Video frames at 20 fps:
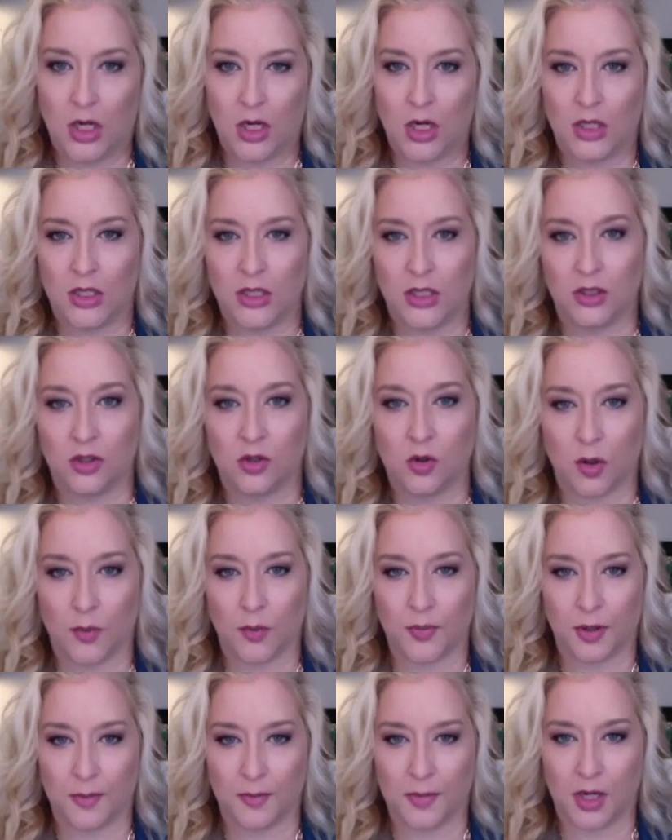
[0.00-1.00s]
uh, in
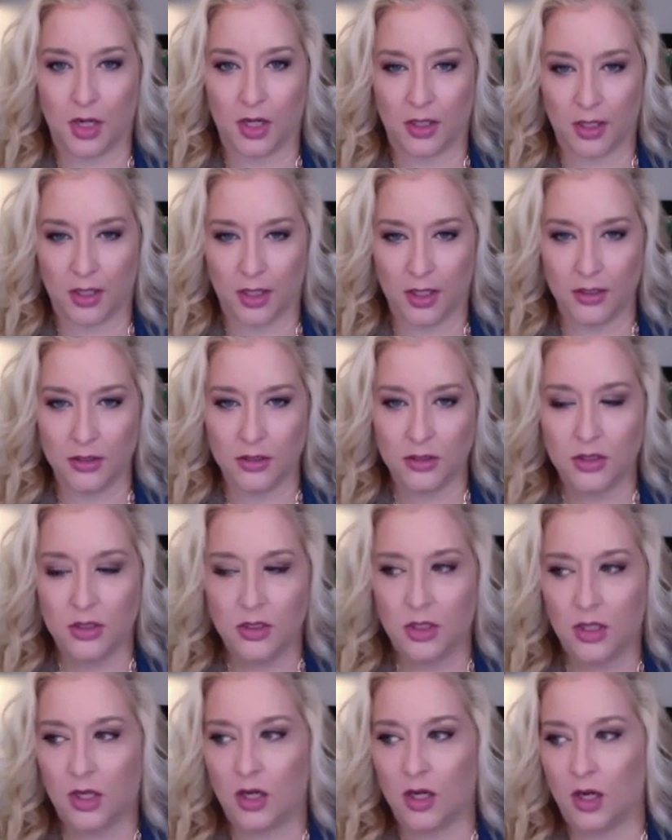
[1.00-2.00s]
corporate america
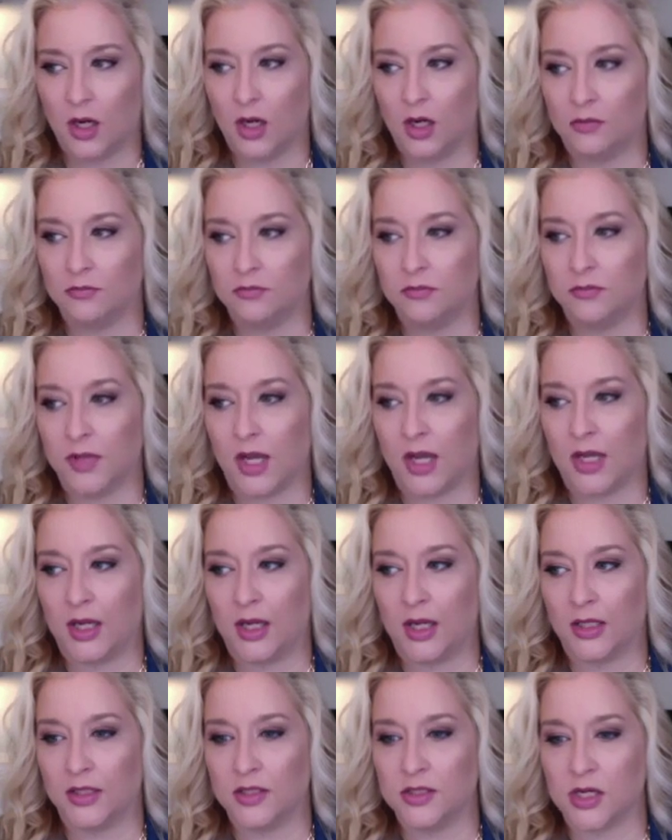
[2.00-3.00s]
um,
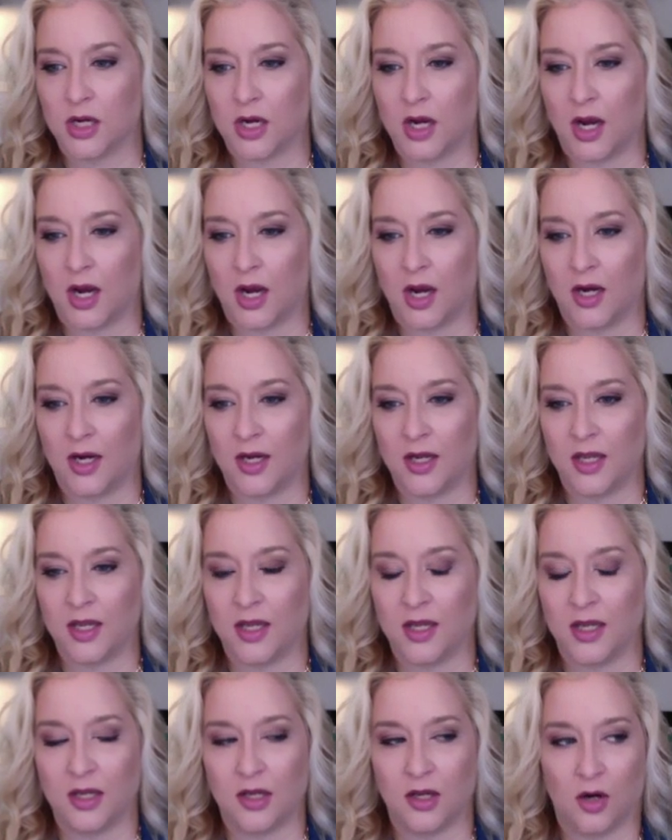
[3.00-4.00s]
and, uh,
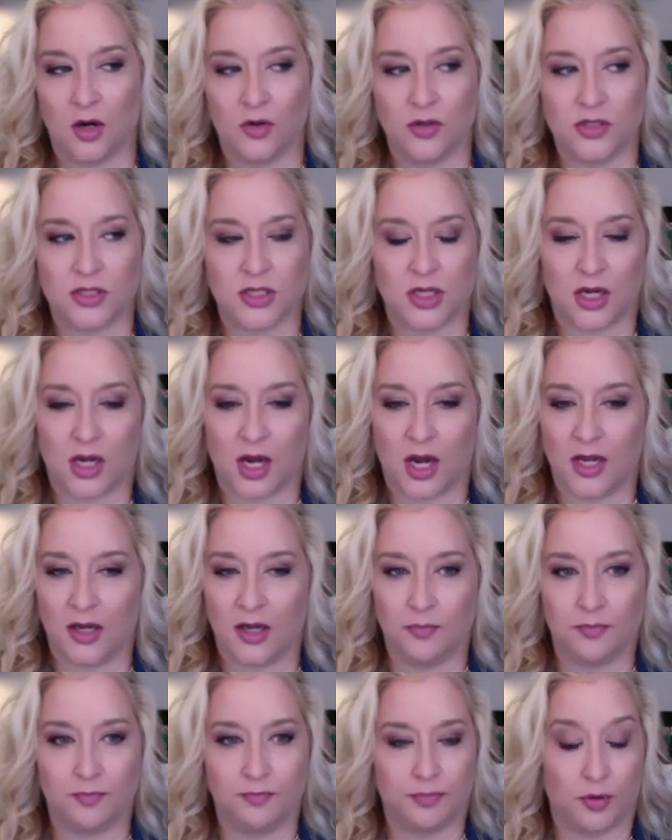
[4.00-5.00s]
you know, it's like I
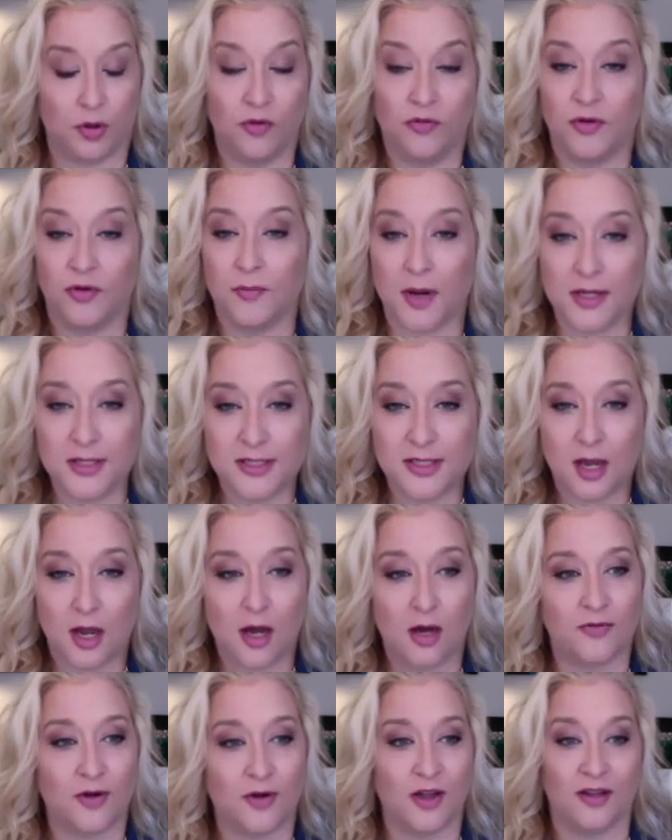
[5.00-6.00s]
had proven
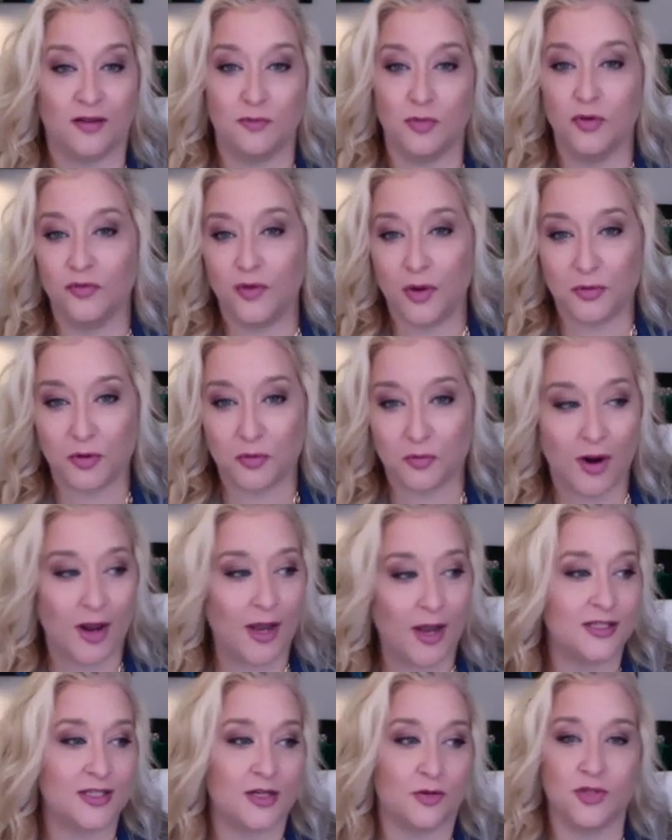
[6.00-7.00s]
myself. I had moved up the
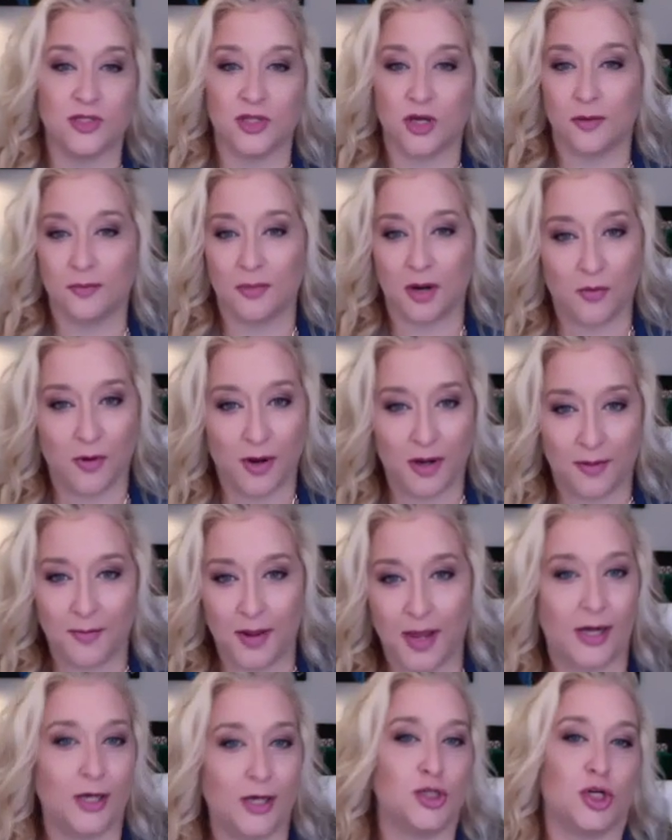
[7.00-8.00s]
ranks. I was on my way to
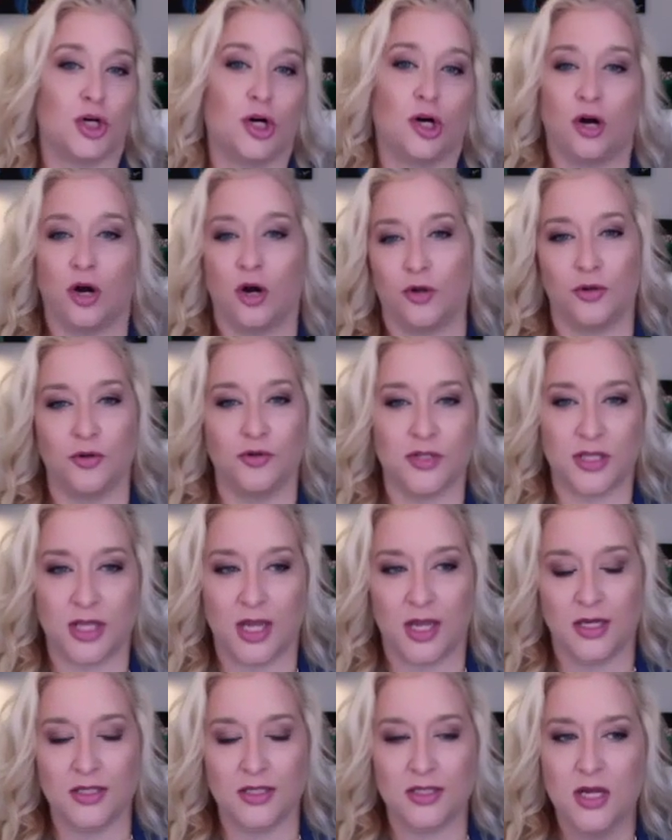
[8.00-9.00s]
manager, all those
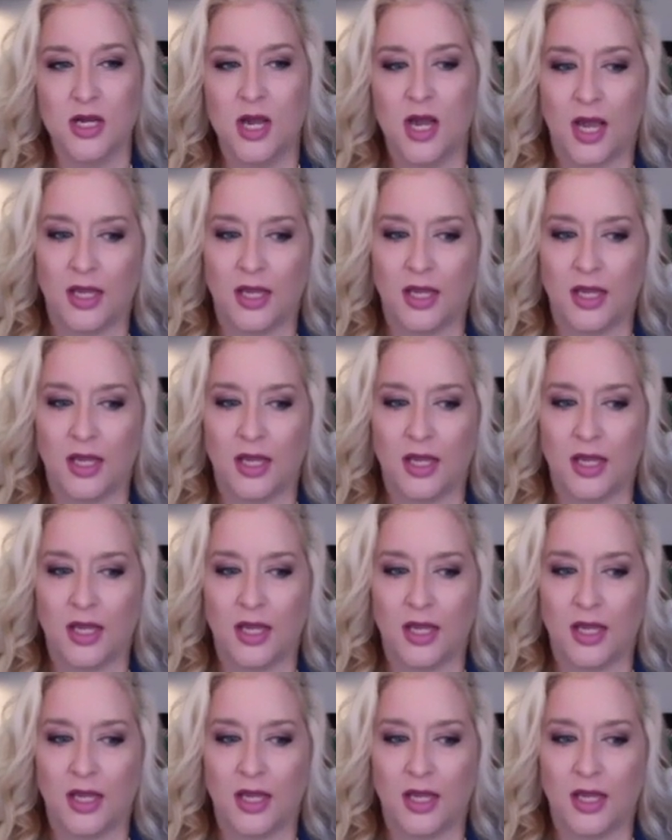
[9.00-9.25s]
things.